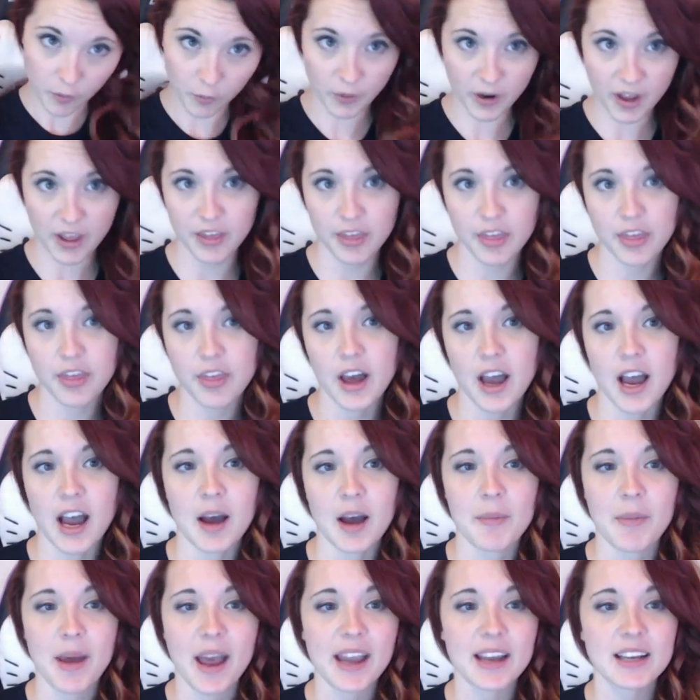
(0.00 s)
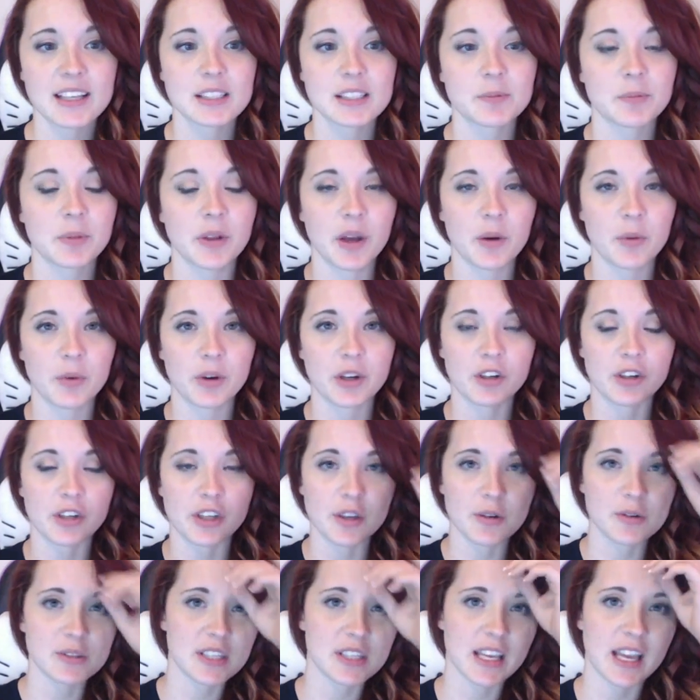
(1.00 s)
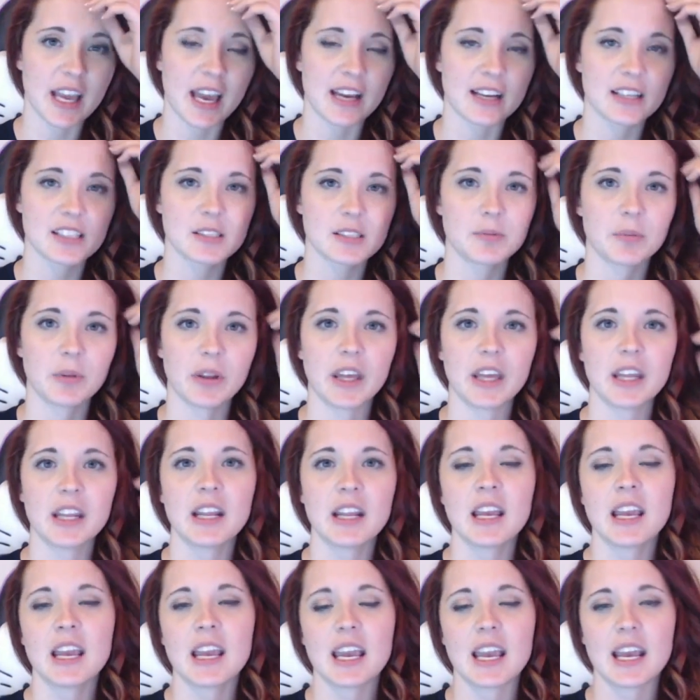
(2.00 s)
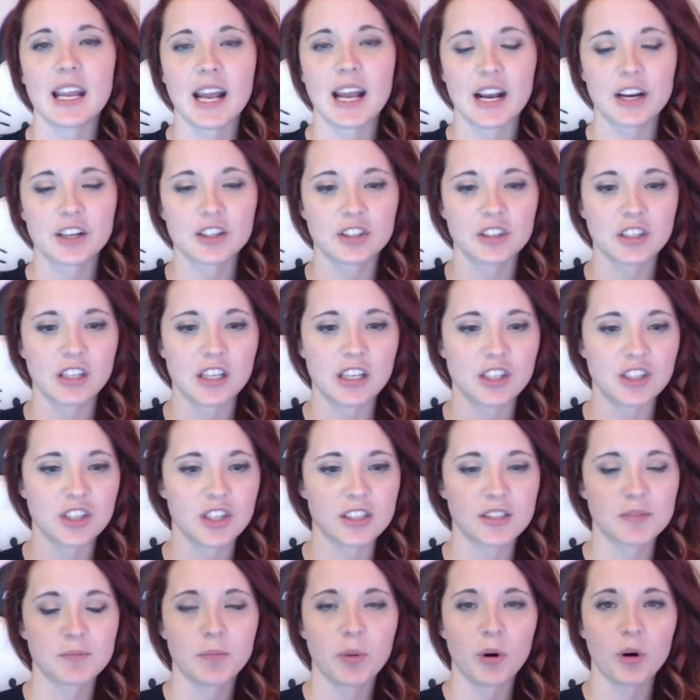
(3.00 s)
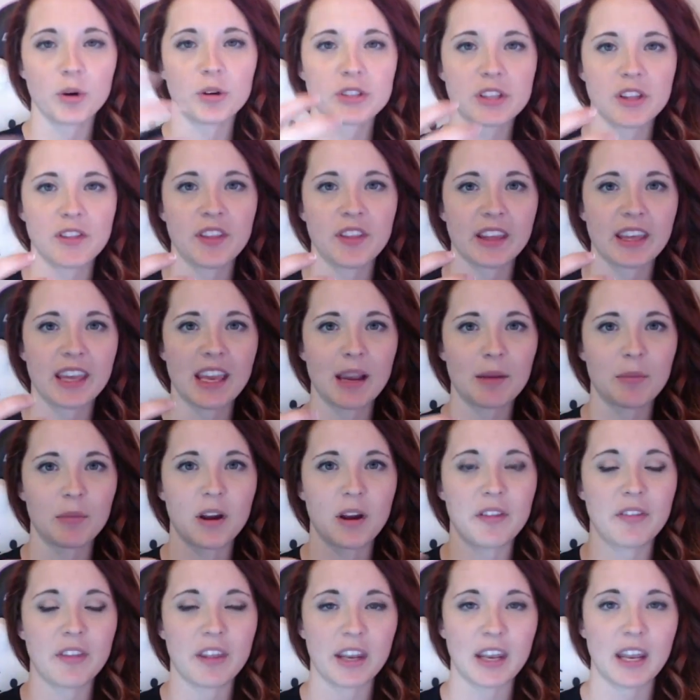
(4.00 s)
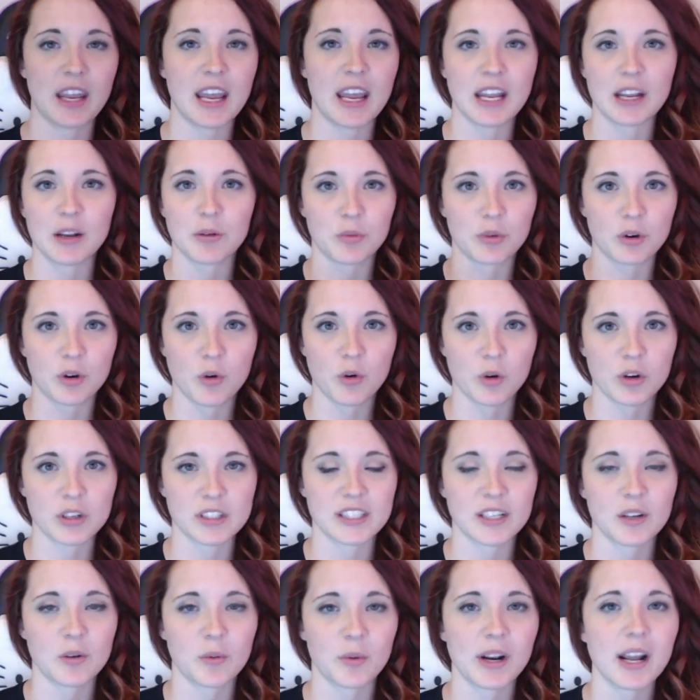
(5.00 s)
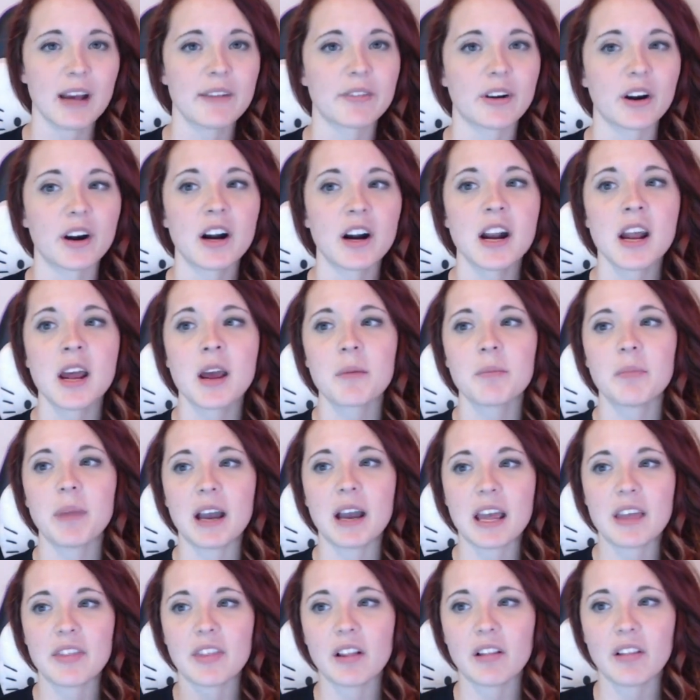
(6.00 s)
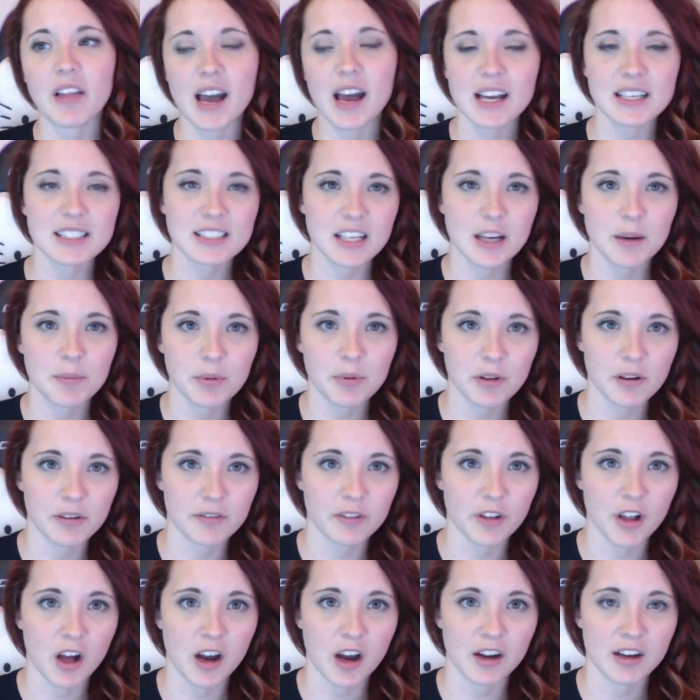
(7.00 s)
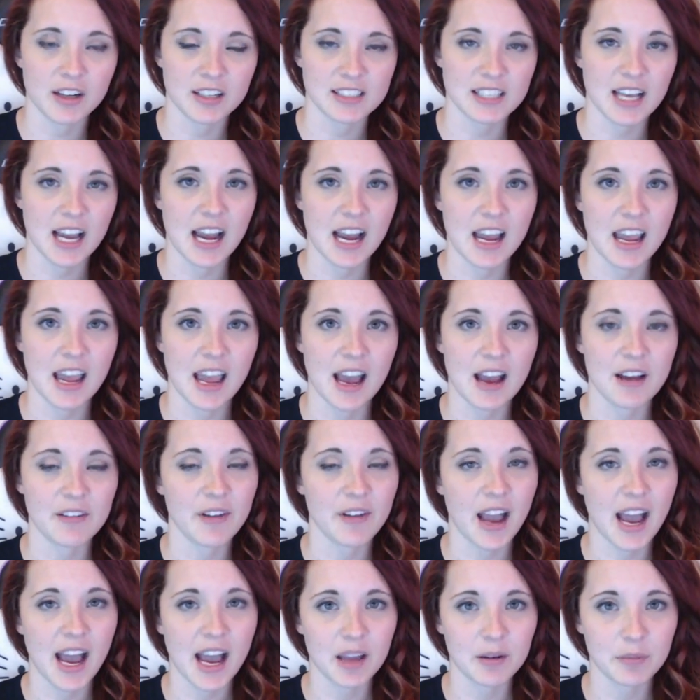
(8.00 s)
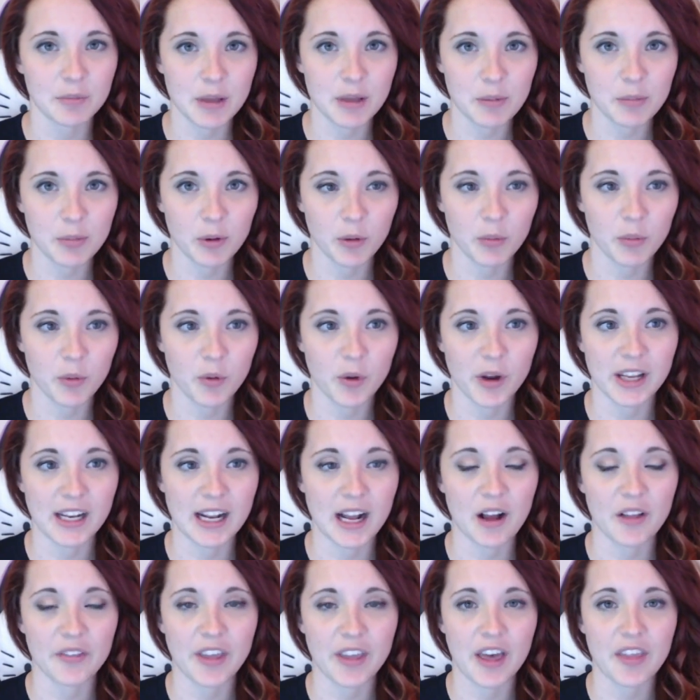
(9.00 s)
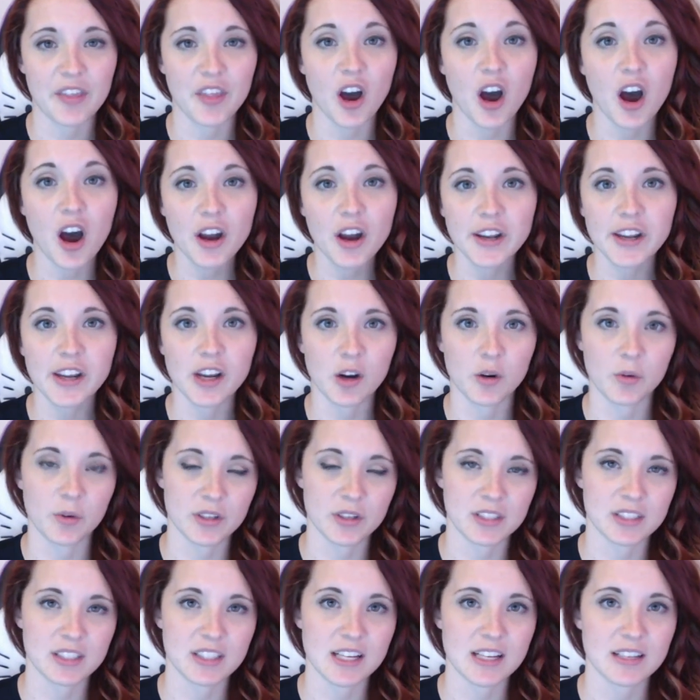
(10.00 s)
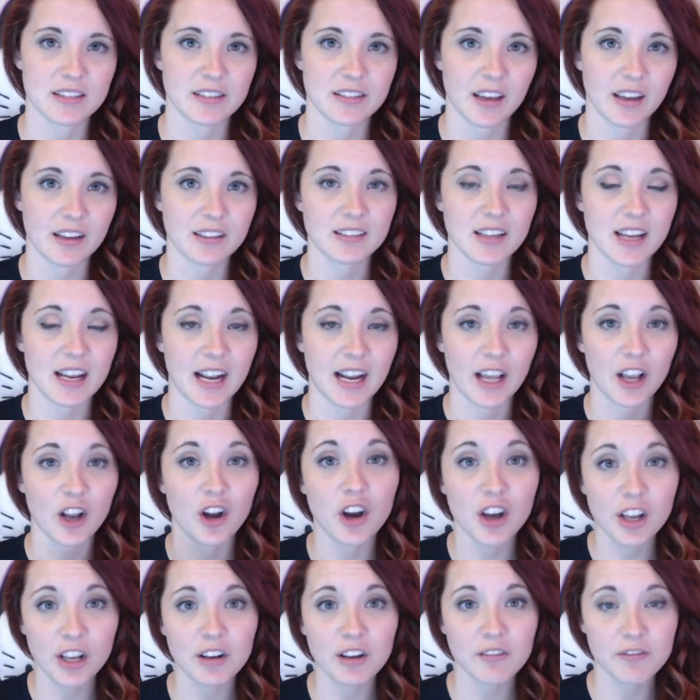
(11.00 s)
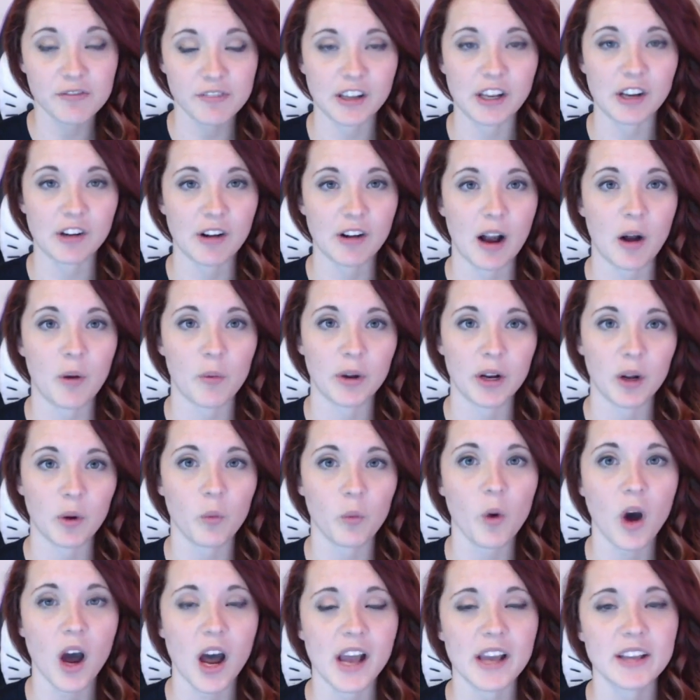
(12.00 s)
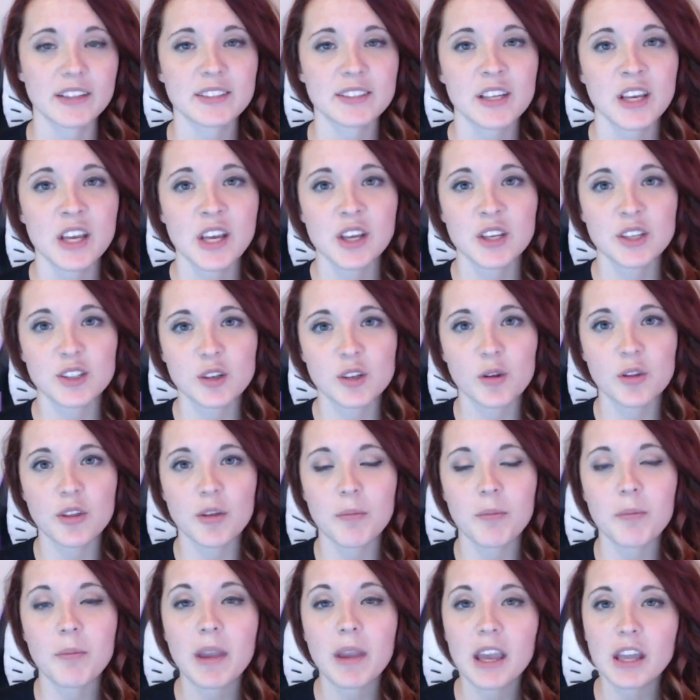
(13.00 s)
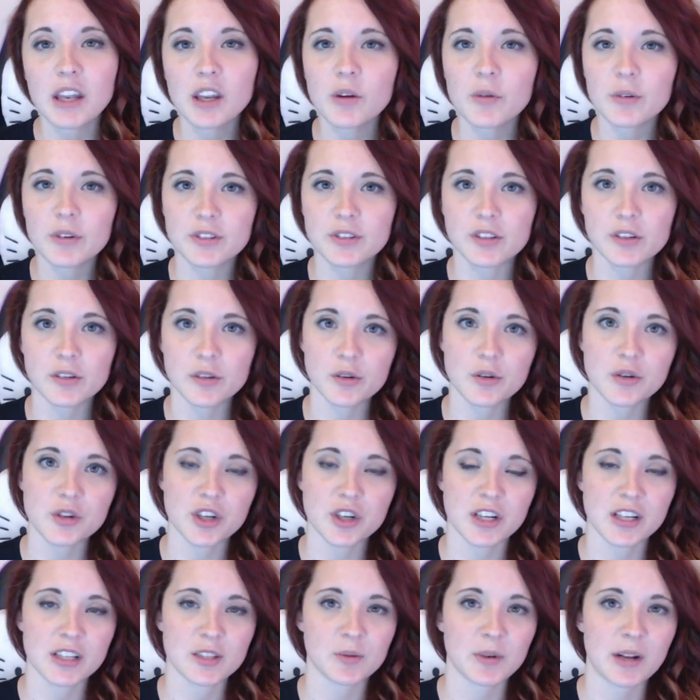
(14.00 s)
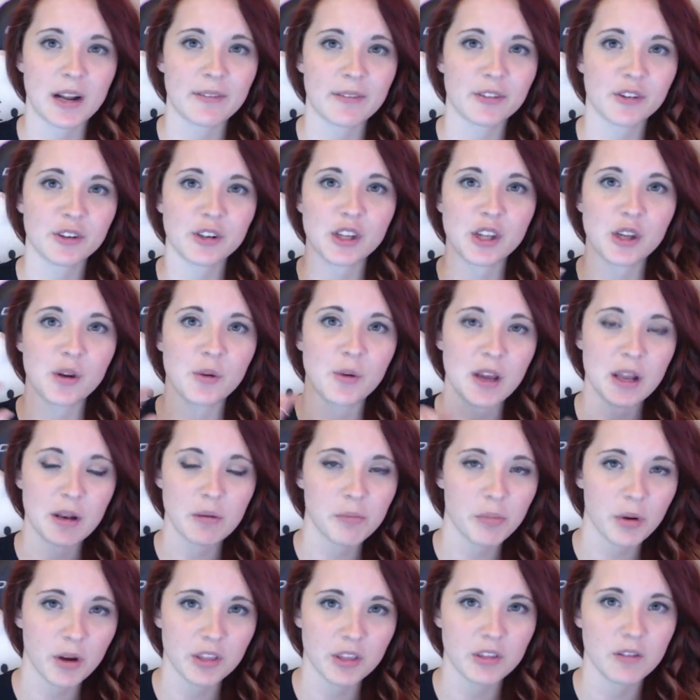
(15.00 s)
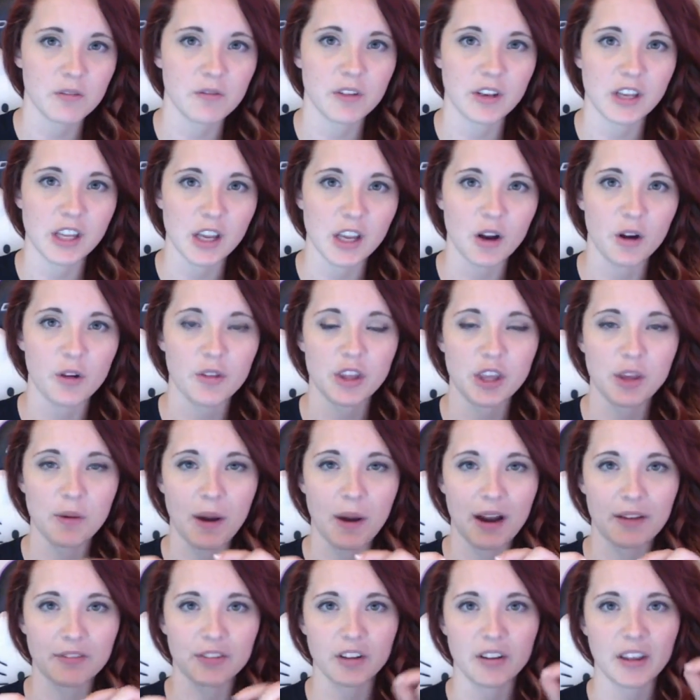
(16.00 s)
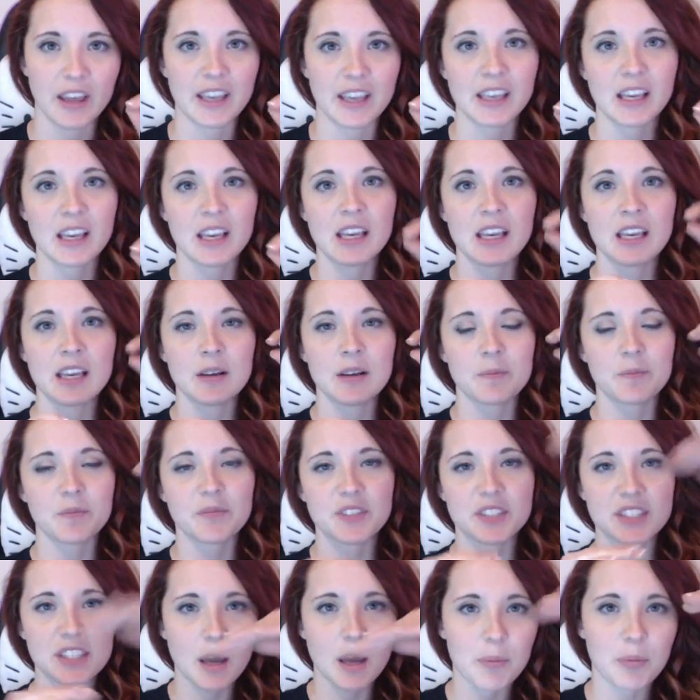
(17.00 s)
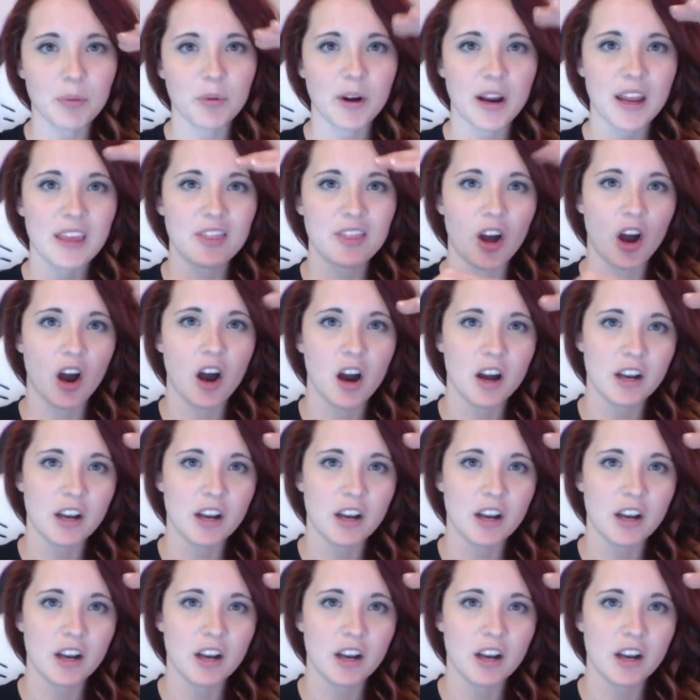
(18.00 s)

XSplit, when you're using XSplit, it actually just pulls in the camera and then it records it and whatever. But in the last couple of vlogs, I have had people point out that the audio was desynced and I couldn't figure out what it was. So the manual solution is whenever you input the video that you have to like separate the